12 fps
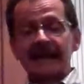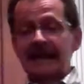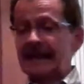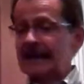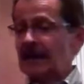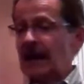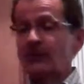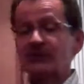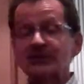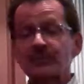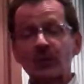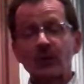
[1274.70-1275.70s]
And I would
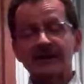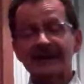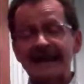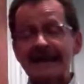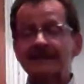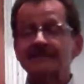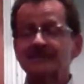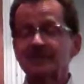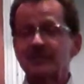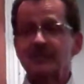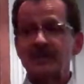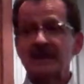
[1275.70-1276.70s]
support that
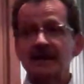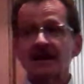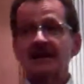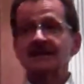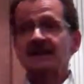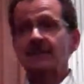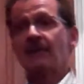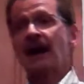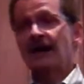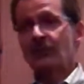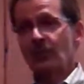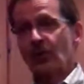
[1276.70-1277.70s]
because in
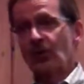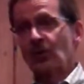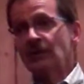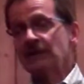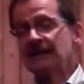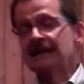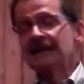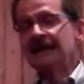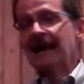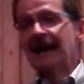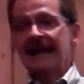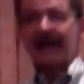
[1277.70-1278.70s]
my role, I